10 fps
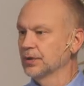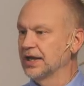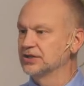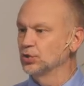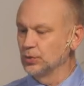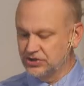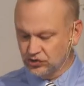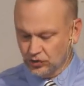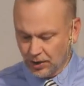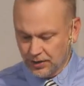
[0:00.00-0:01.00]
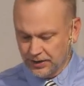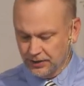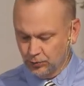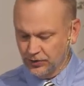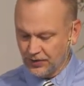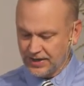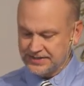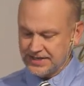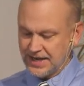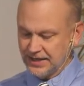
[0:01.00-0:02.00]
Okay, so we started with
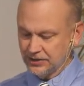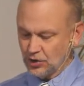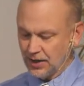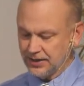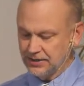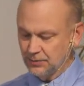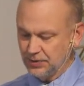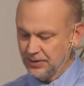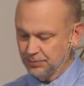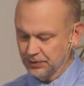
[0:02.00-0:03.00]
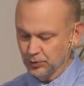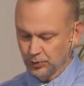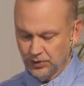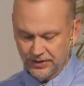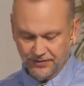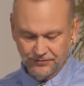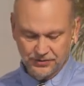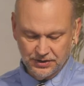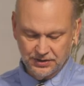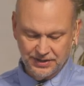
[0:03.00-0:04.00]
Isaiah talking to people who
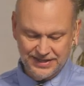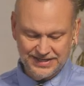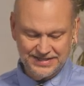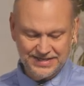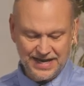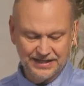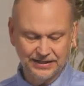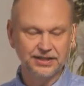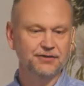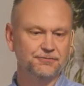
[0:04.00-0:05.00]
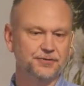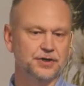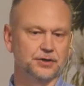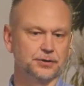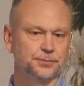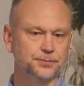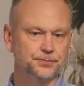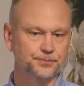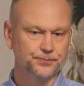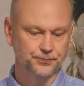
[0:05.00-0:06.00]
lived in daily fear
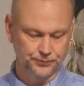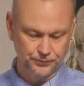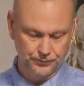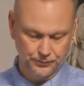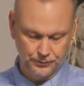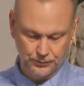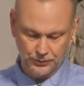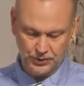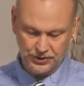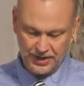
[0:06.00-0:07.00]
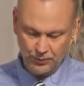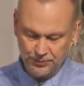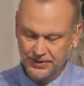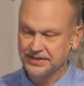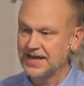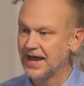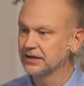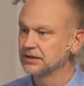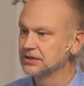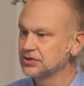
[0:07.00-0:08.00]
that they would be
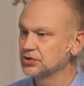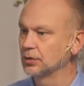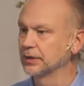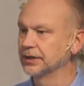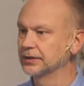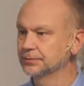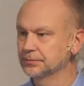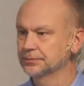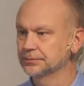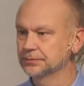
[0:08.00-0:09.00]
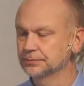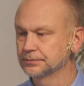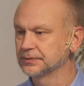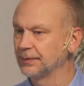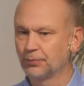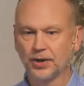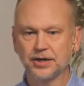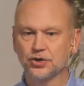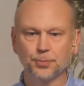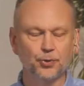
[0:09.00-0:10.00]
attacked and destroyed. That
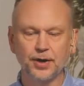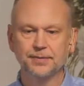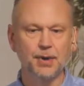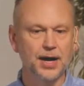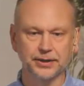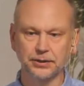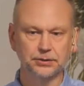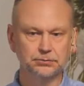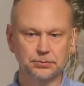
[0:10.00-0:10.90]
predator-prey model.